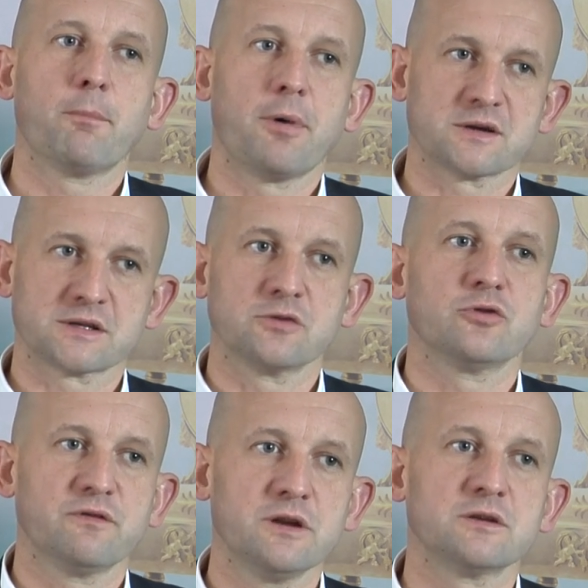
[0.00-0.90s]
passing to
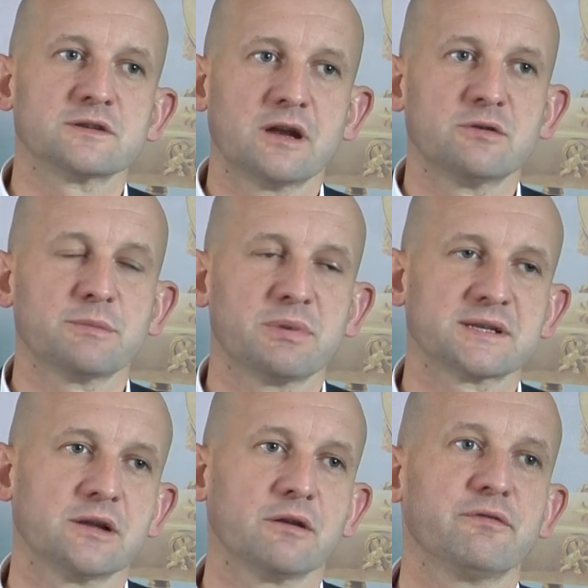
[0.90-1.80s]
the fetus. There is a
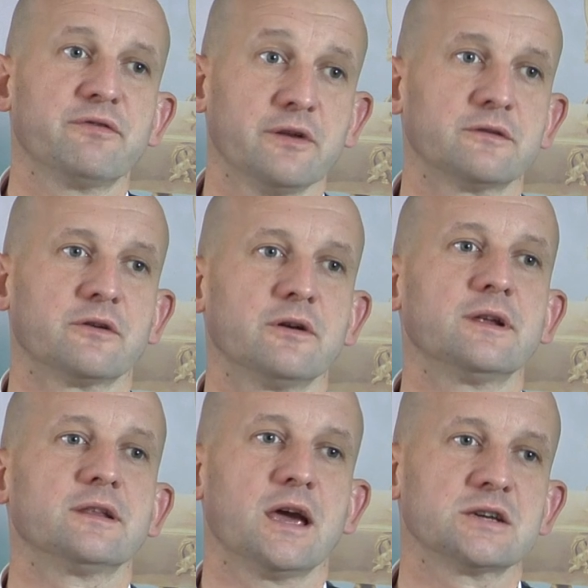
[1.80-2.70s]
placental filter
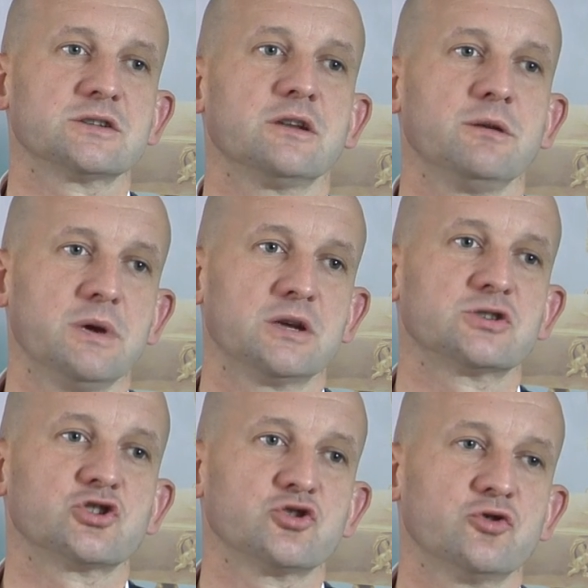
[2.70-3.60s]
that actually makes
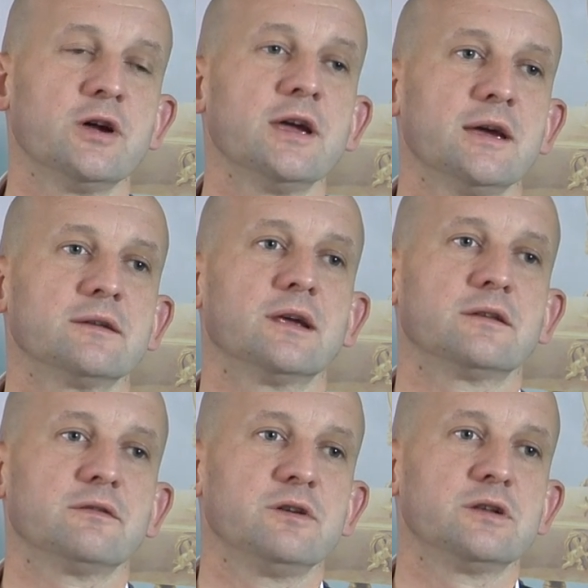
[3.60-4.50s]
sure that
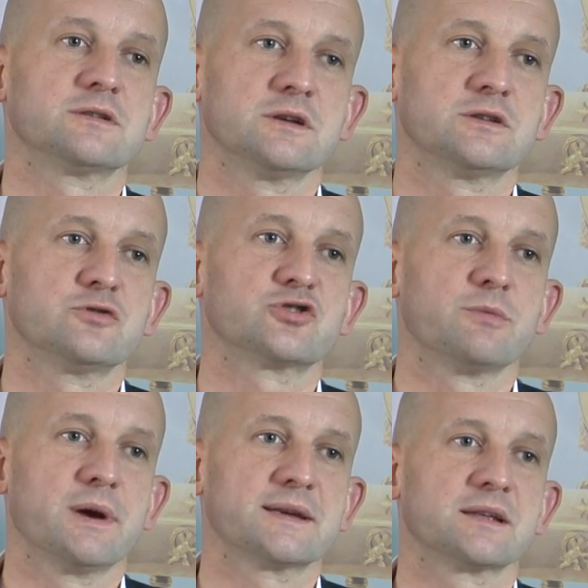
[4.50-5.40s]
the fetus is to
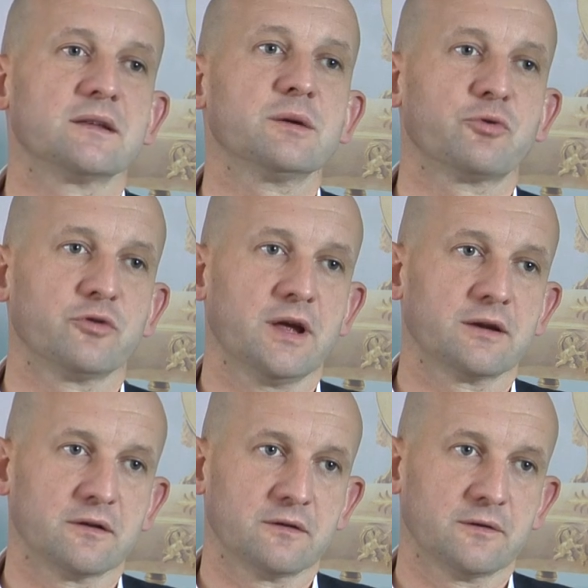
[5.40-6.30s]
some extent
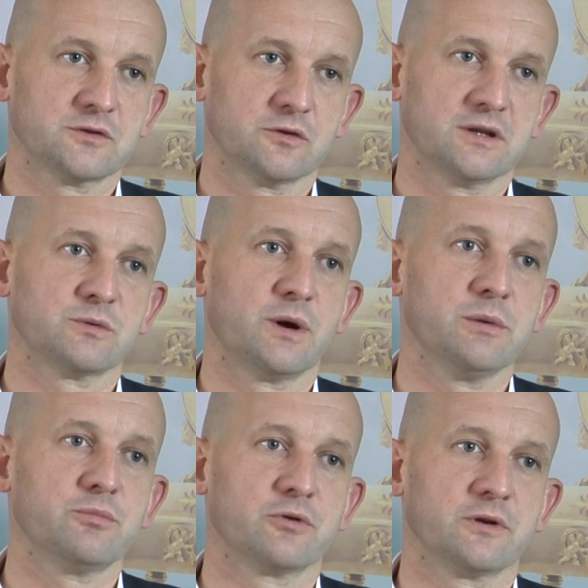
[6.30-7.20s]
protected. So that's one
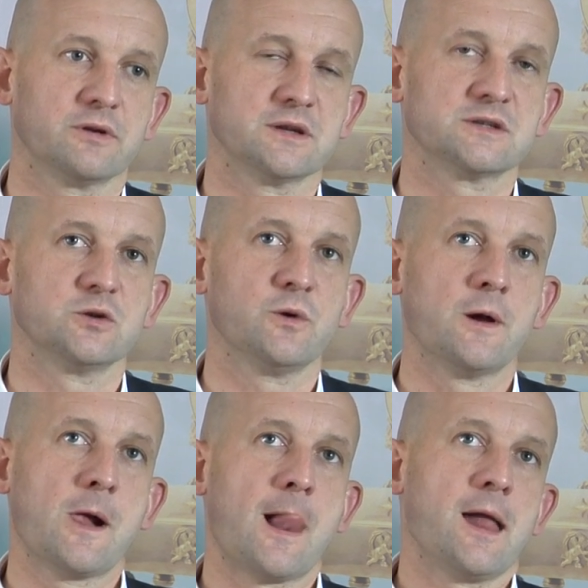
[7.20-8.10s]
important issue.
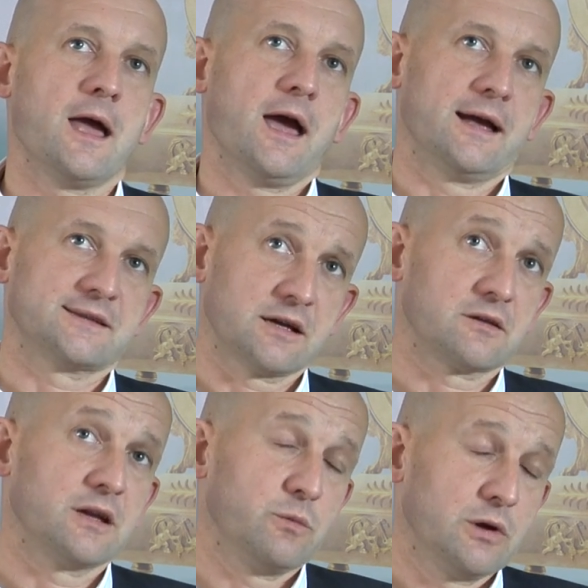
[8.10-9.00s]
And
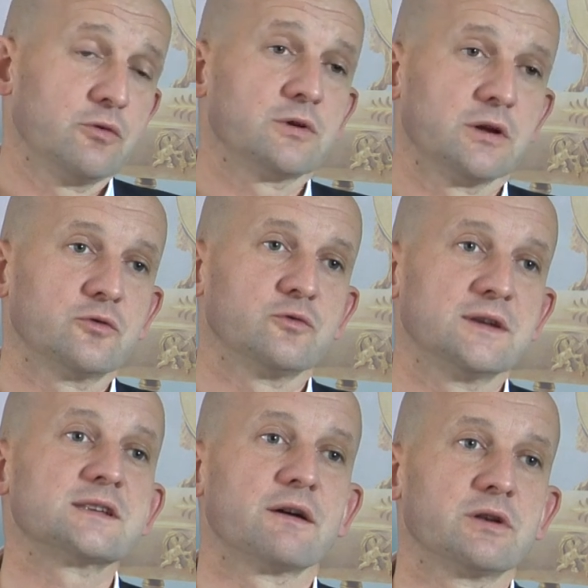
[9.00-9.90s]
secondly, we looked into
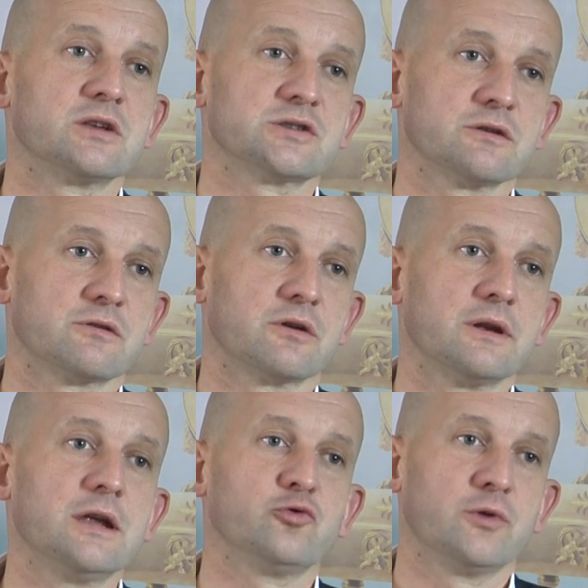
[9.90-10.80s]
these 70 children,
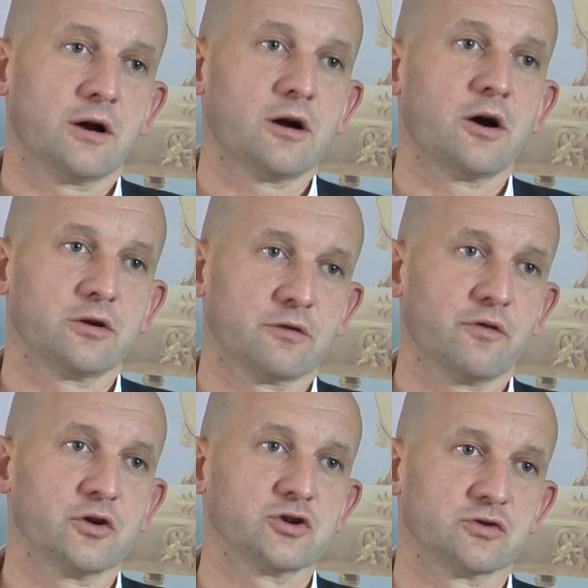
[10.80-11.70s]
into their cardiac
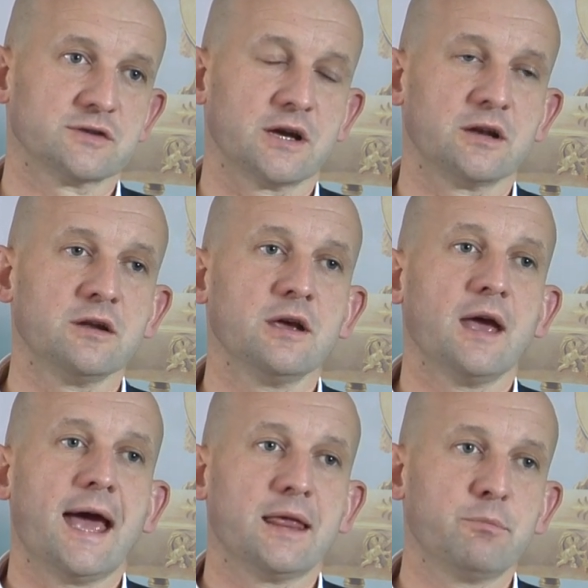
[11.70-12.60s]
functions, and
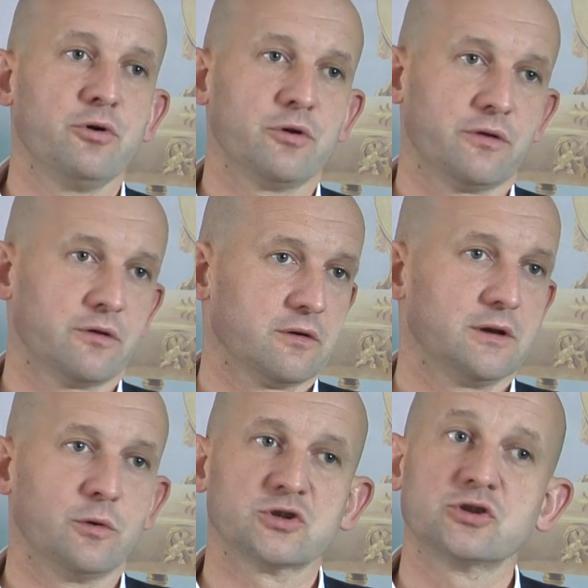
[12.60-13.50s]
at birth
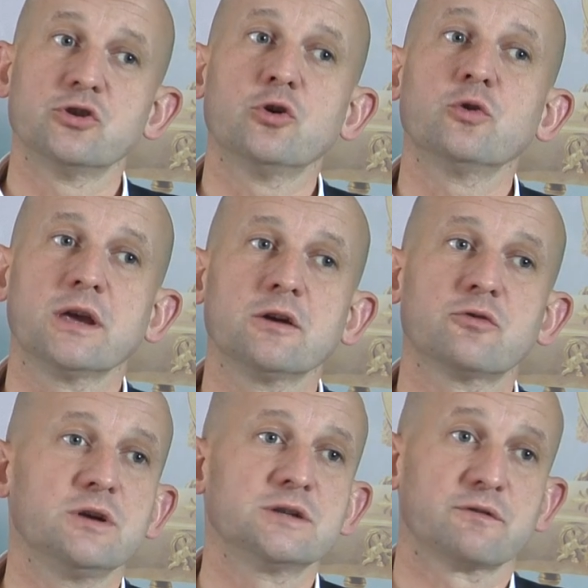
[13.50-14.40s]
there was no
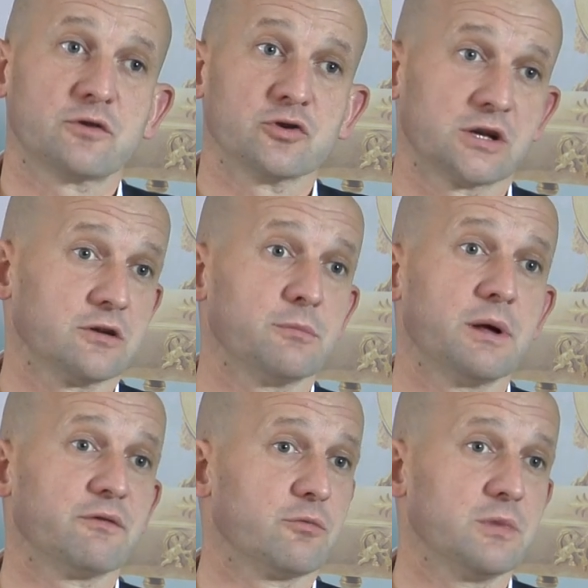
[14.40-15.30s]
increase of congenital
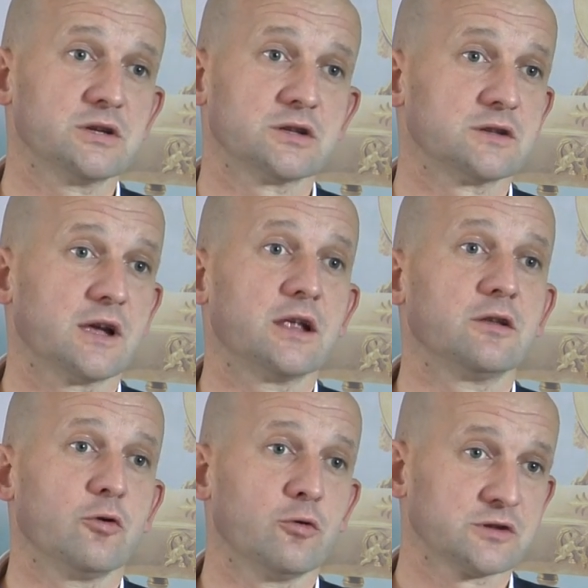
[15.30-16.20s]
malformations,
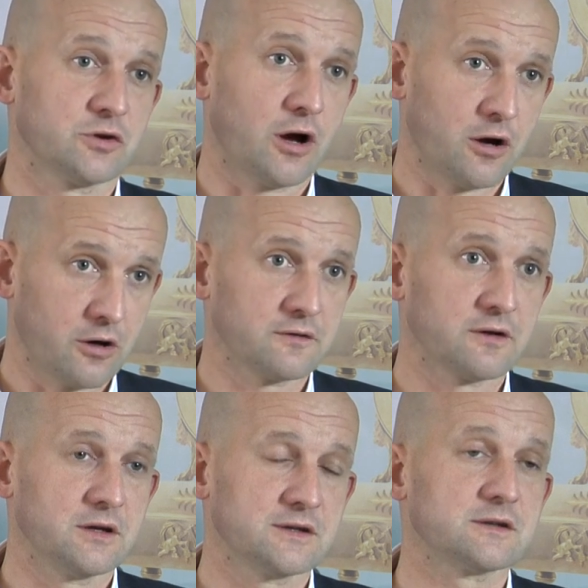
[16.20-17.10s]
and also the heart
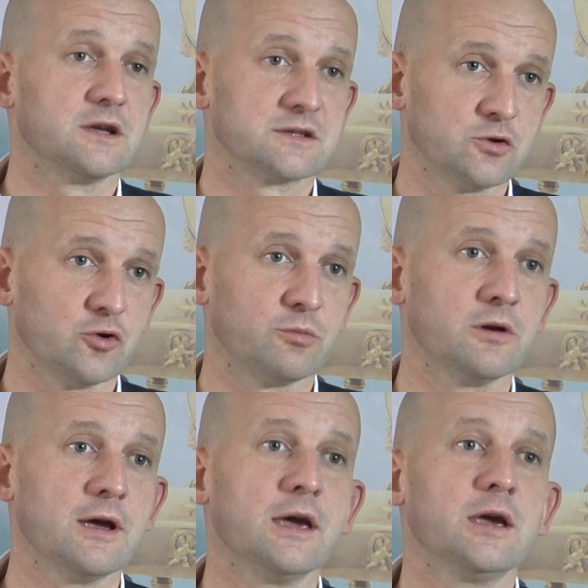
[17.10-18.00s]
is
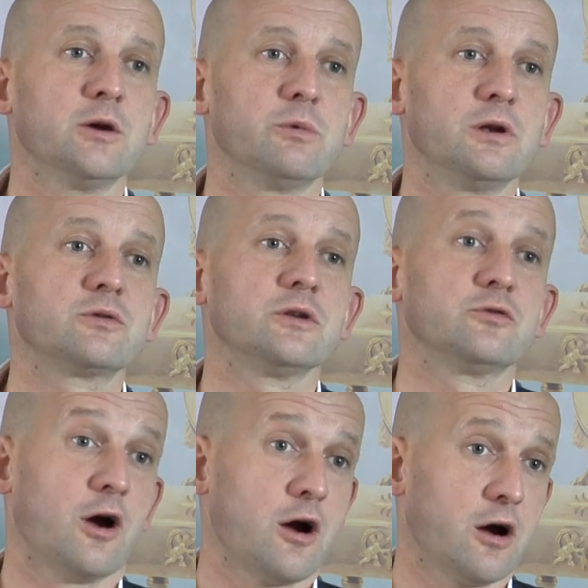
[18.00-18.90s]
normal. We looked
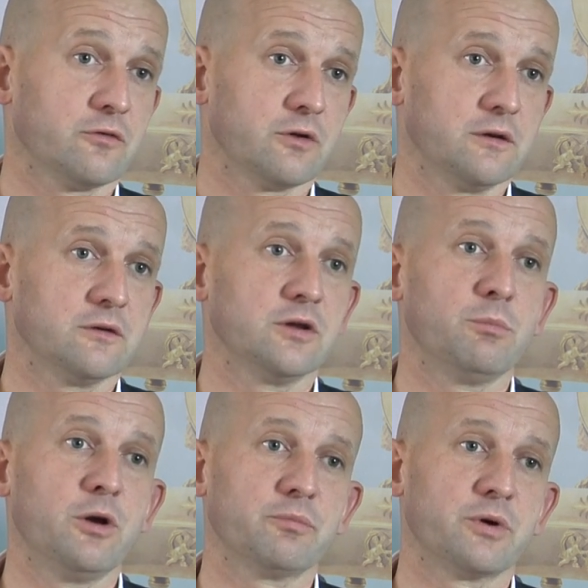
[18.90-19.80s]
into the heart rate, the
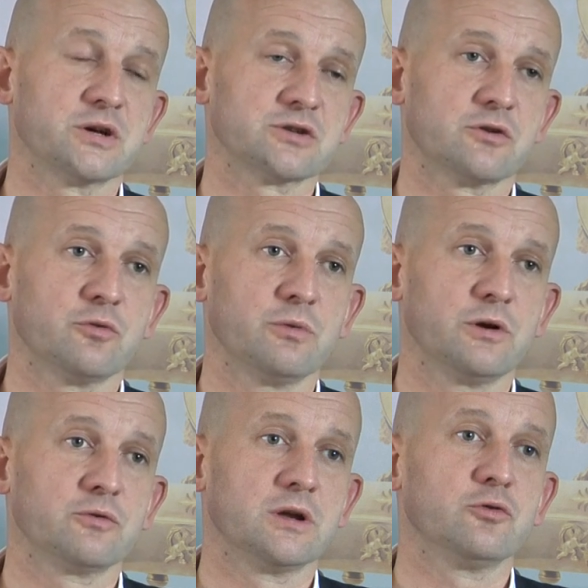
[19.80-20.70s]
blood pressure, we
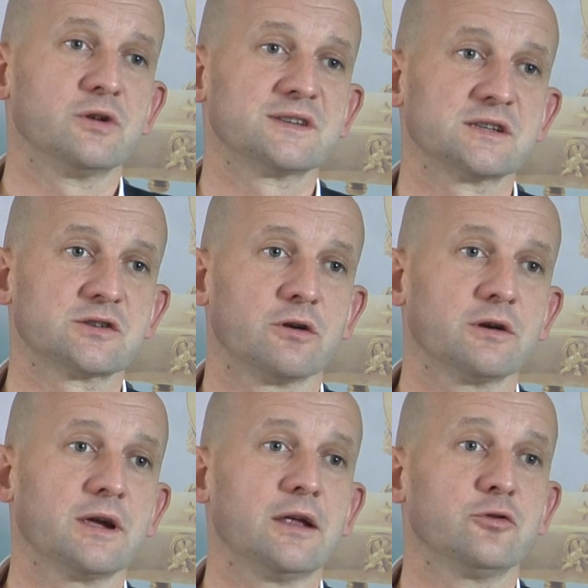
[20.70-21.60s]
looked into the
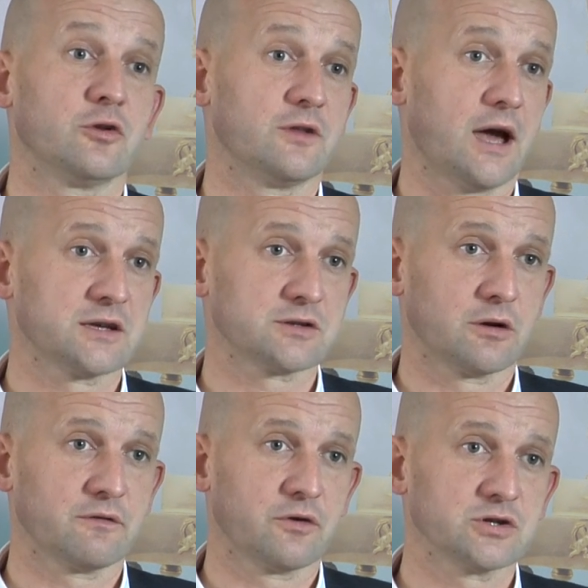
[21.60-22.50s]
systolic and to the
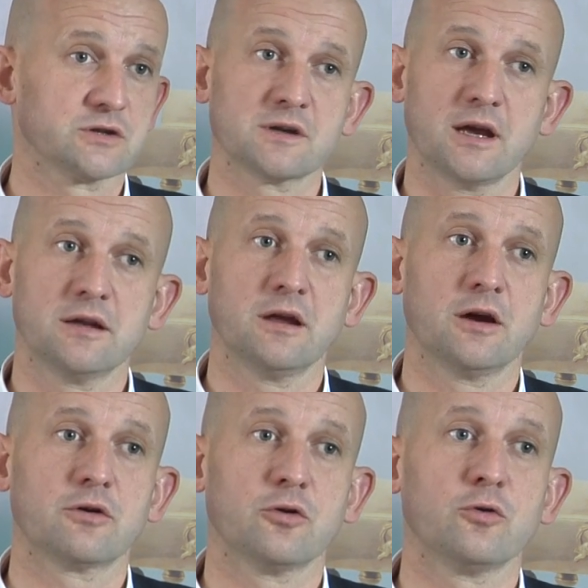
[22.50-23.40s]
diastolic functions, and they
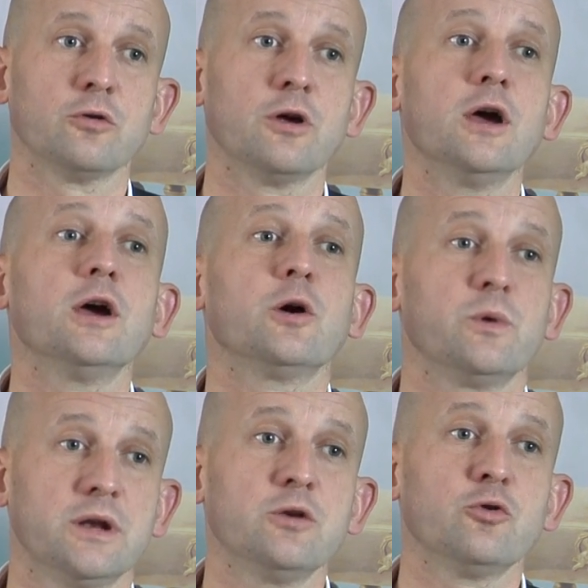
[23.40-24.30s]
are all
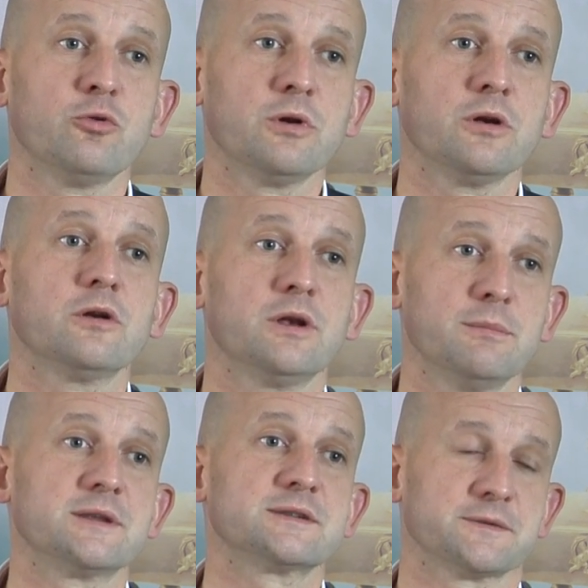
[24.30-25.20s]
within normal
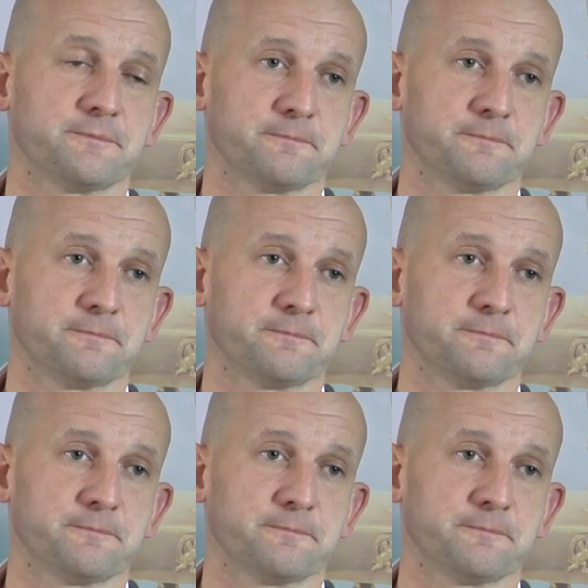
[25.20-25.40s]
limits.